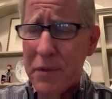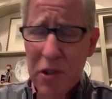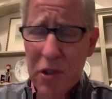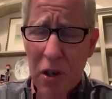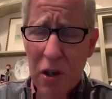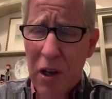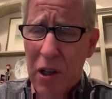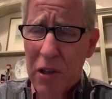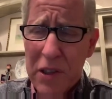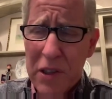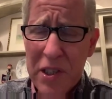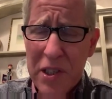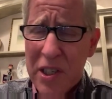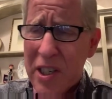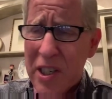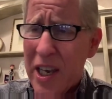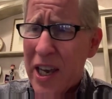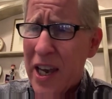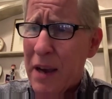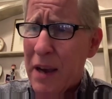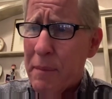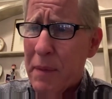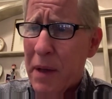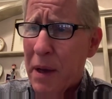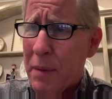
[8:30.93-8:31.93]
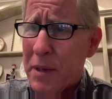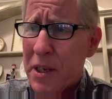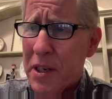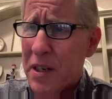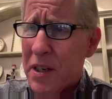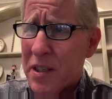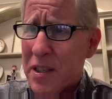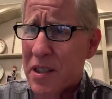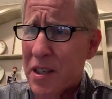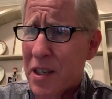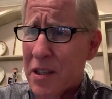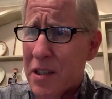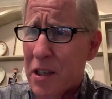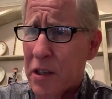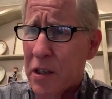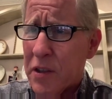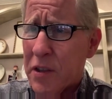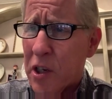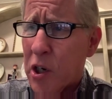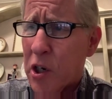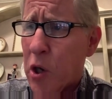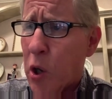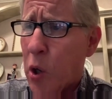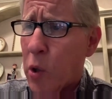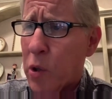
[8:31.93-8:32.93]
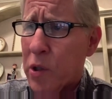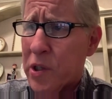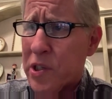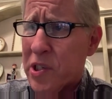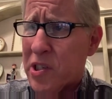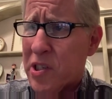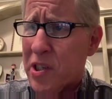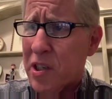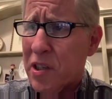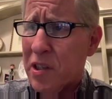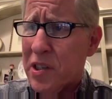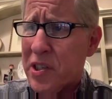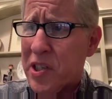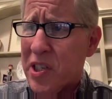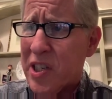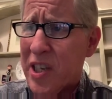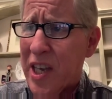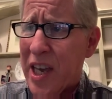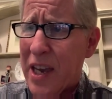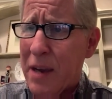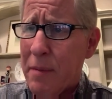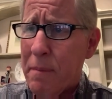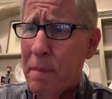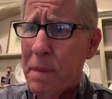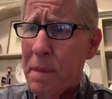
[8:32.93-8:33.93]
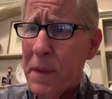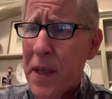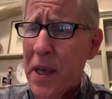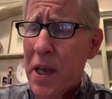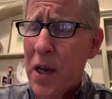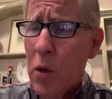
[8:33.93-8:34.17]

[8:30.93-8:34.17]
It's all the same. I mean, the goal is still the same.